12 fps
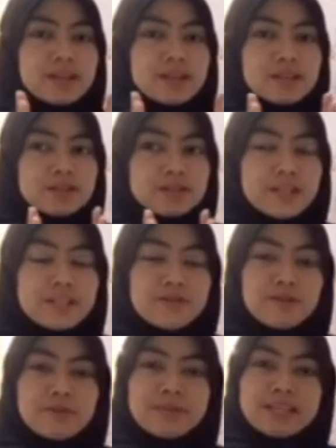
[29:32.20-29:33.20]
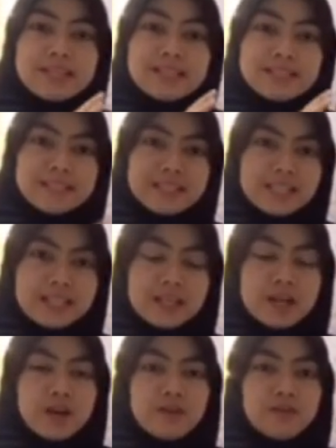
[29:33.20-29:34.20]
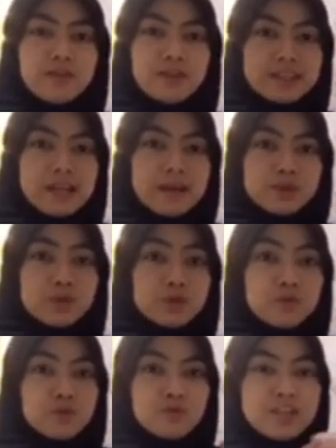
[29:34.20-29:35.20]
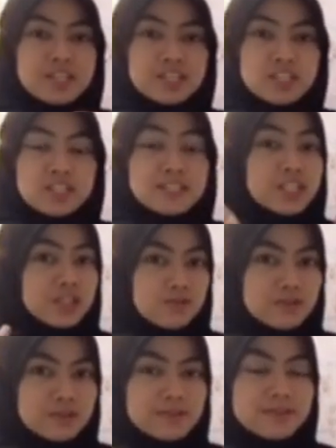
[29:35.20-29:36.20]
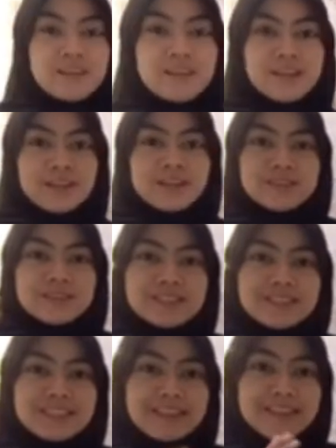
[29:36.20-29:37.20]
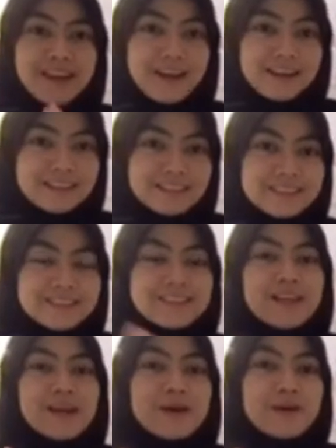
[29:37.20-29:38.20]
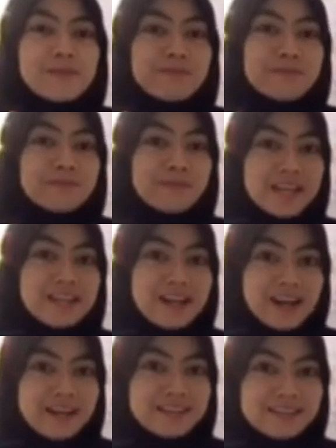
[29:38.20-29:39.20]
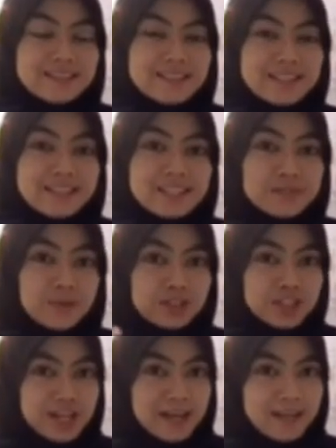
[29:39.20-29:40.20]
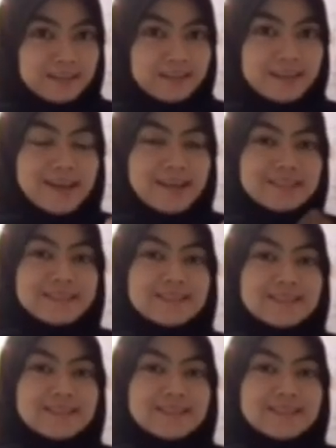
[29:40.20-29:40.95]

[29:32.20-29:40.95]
So it will be easily for them to reach the news. So the last main ideas in this project is